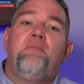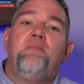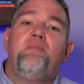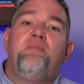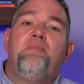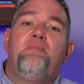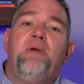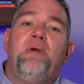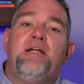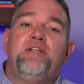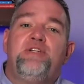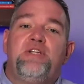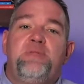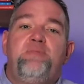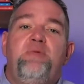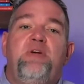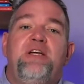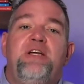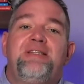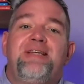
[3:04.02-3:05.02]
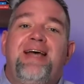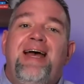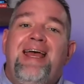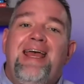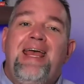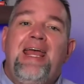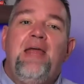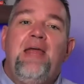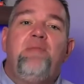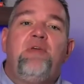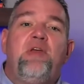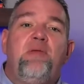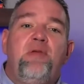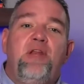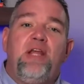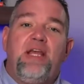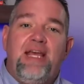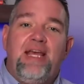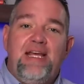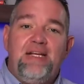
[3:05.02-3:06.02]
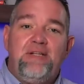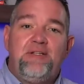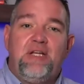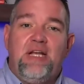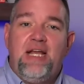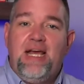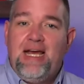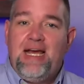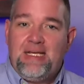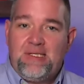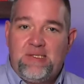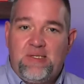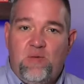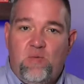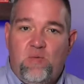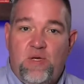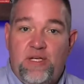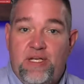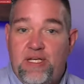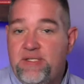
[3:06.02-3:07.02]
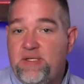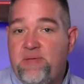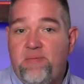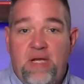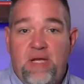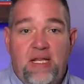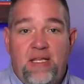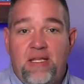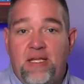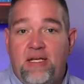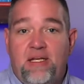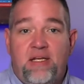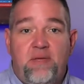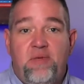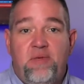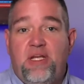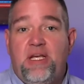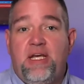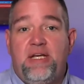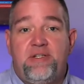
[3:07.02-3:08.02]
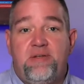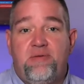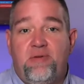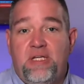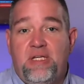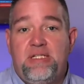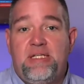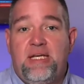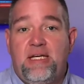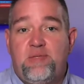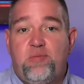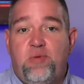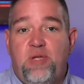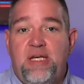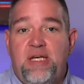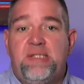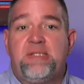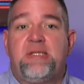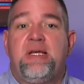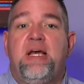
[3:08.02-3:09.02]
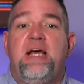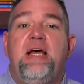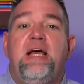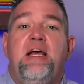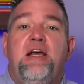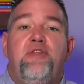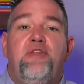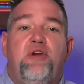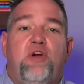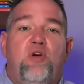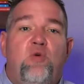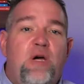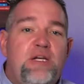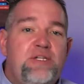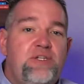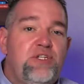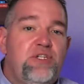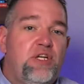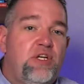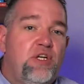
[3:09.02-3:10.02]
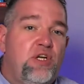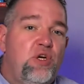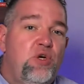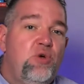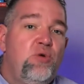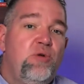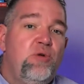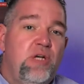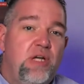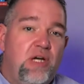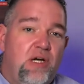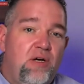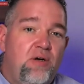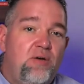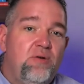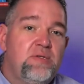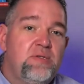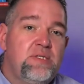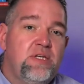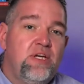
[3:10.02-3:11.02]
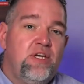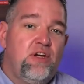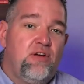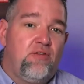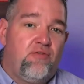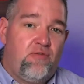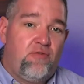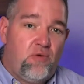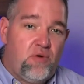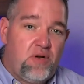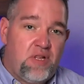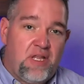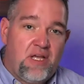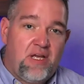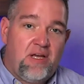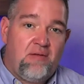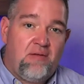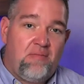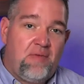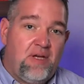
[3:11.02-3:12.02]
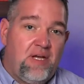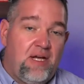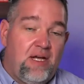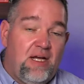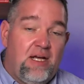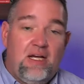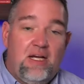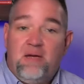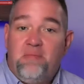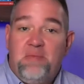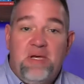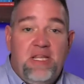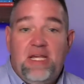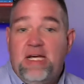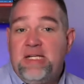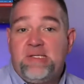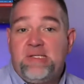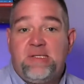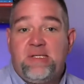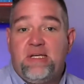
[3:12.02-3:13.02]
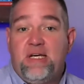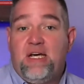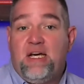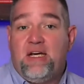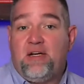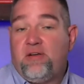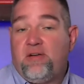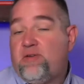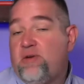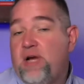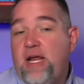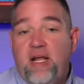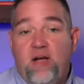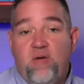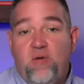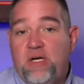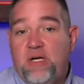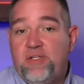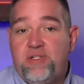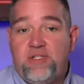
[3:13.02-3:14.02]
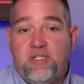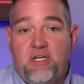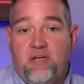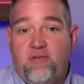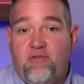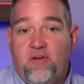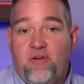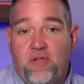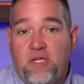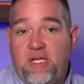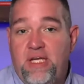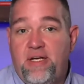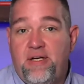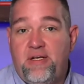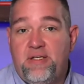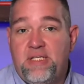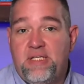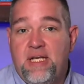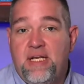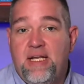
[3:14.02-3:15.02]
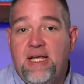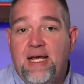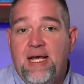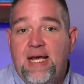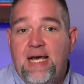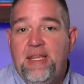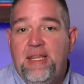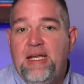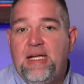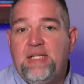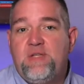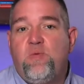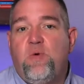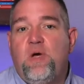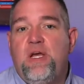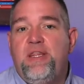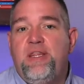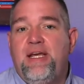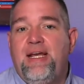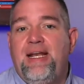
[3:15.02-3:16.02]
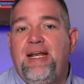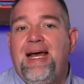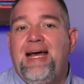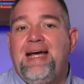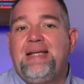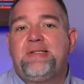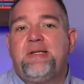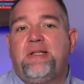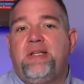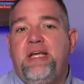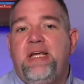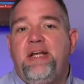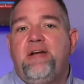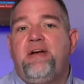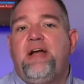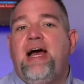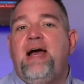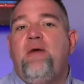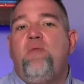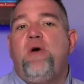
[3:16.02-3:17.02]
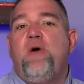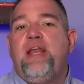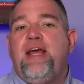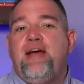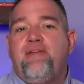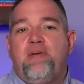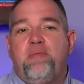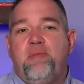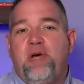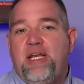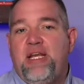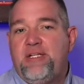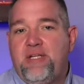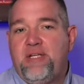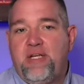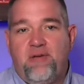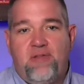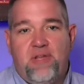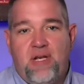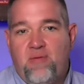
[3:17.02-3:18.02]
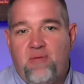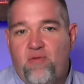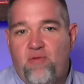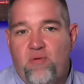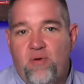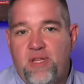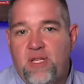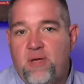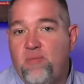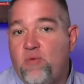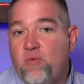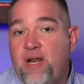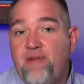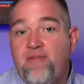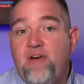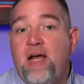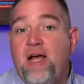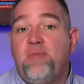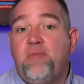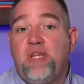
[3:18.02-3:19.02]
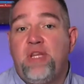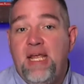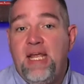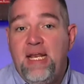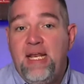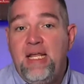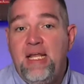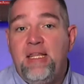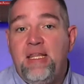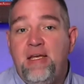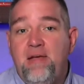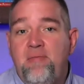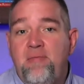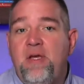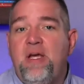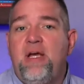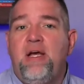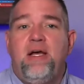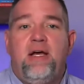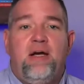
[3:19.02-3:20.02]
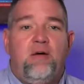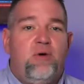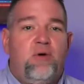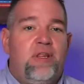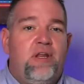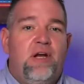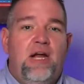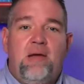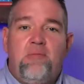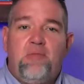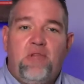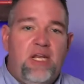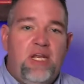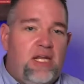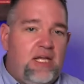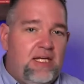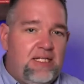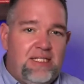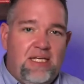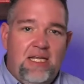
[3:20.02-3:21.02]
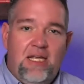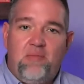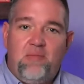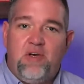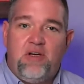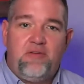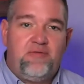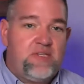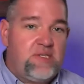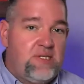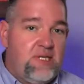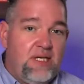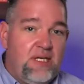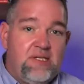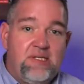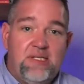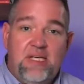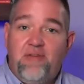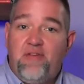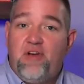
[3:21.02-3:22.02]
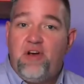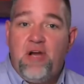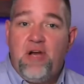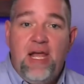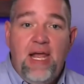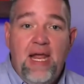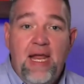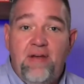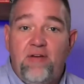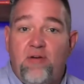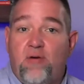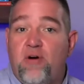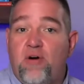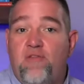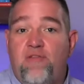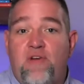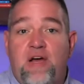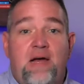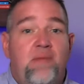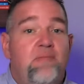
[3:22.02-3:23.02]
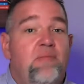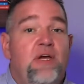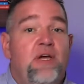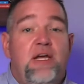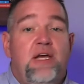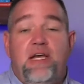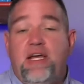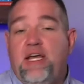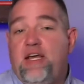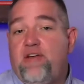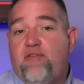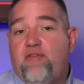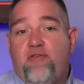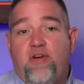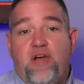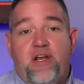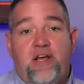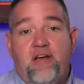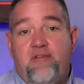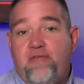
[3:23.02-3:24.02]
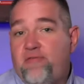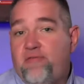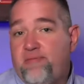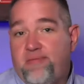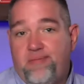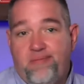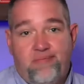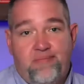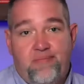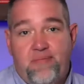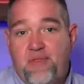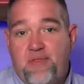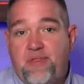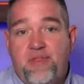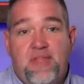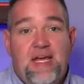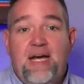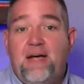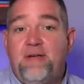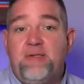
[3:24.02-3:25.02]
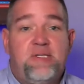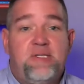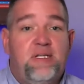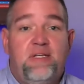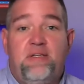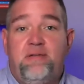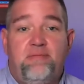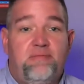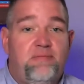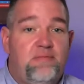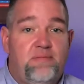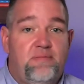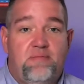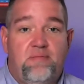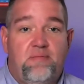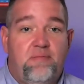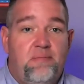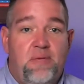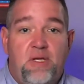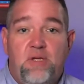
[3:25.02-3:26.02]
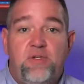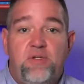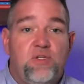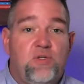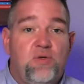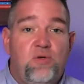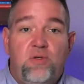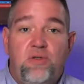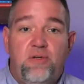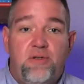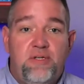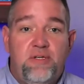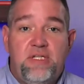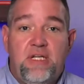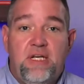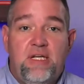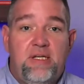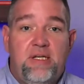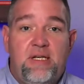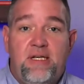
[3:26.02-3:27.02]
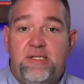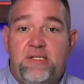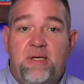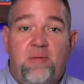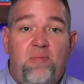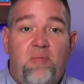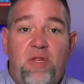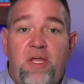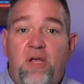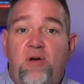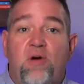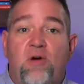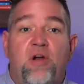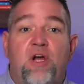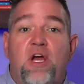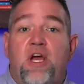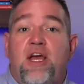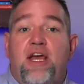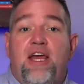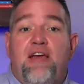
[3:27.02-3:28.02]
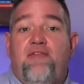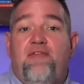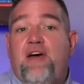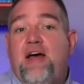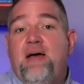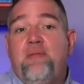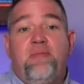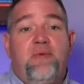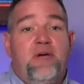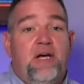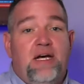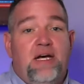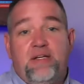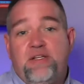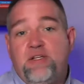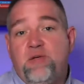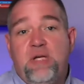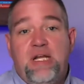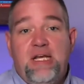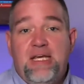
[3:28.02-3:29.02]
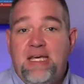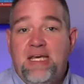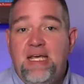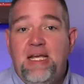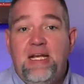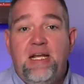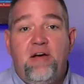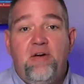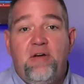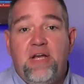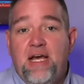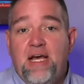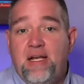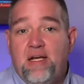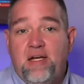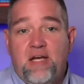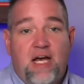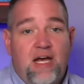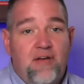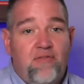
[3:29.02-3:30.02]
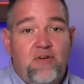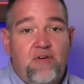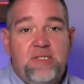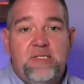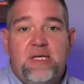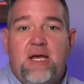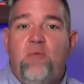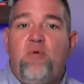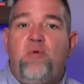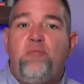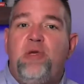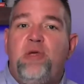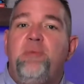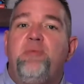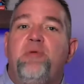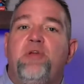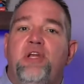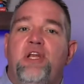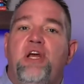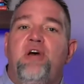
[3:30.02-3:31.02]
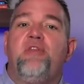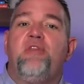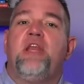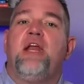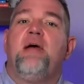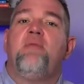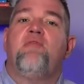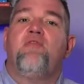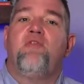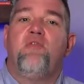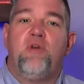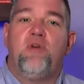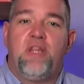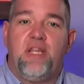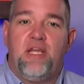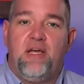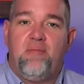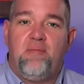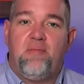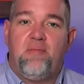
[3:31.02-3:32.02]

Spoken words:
But just because I aim communication at someone doesn't mean that communication really takes place. The question, who knows that you're for them? Man, that's a great question for leaders. And that's one that as a leader, I want everybody to know that I'm for them. Whenever I'm leading them, whether I'm leading a team of 6, 7, or 8, or if I'm in front of 1,000 middle schoolers at an assembly, or if I'm doing a keynote at a conference, I want people to know that I'm for them.